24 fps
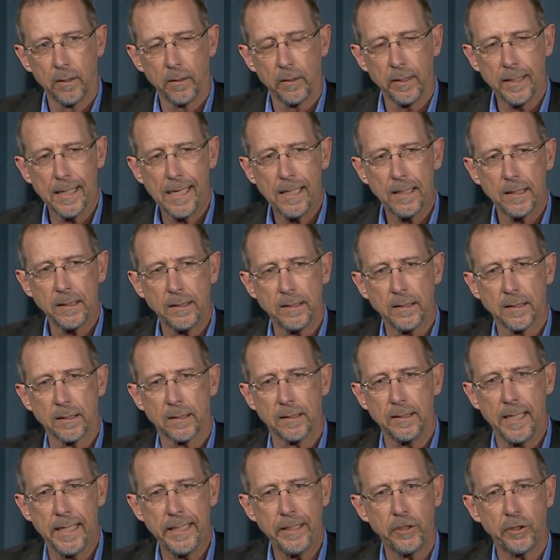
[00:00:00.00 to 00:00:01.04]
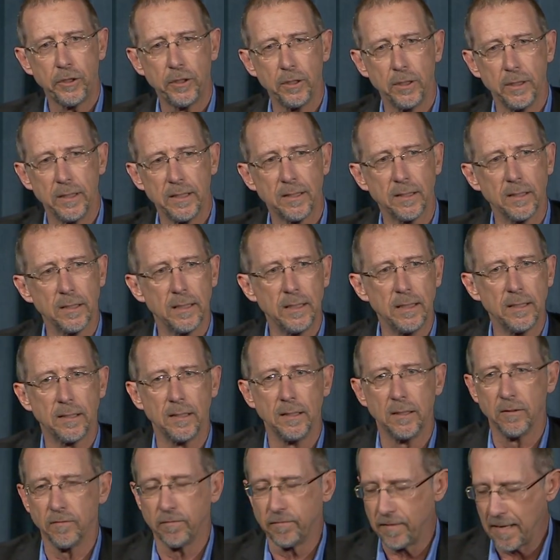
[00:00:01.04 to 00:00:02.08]
The island nation isn't easy
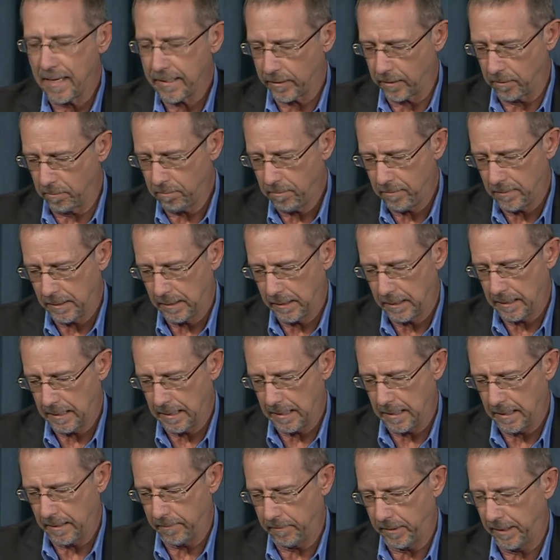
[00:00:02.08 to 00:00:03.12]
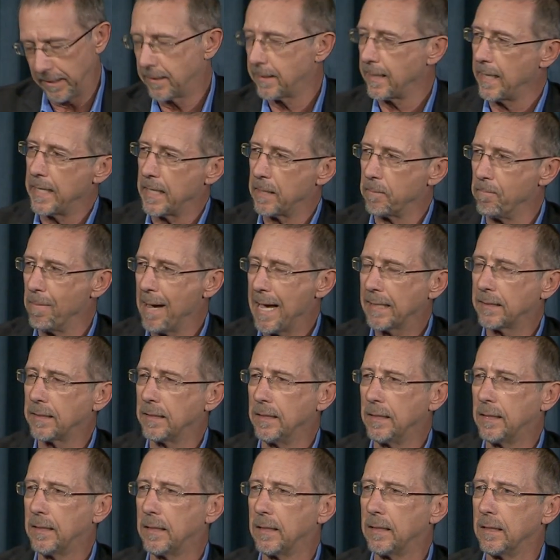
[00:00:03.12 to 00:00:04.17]
to fathom. Um, it's
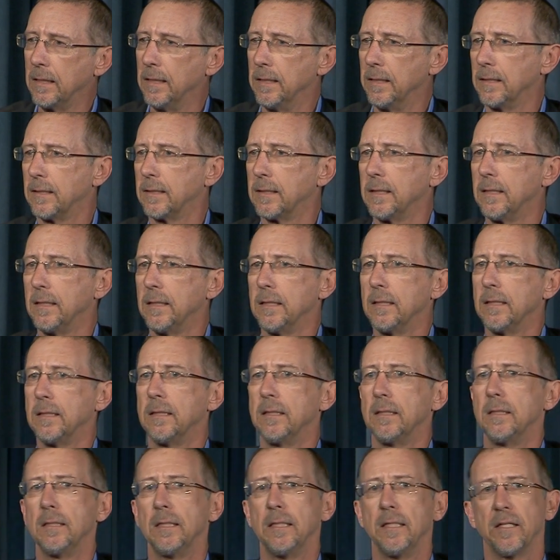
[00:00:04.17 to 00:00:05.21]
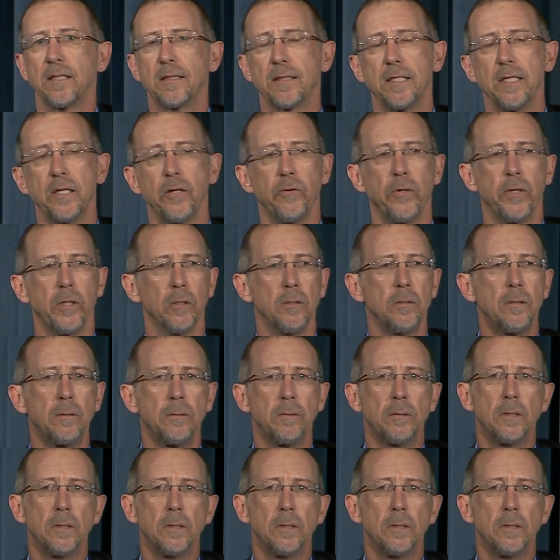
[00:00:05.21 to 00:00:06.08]
enigmatic, it's ethereal.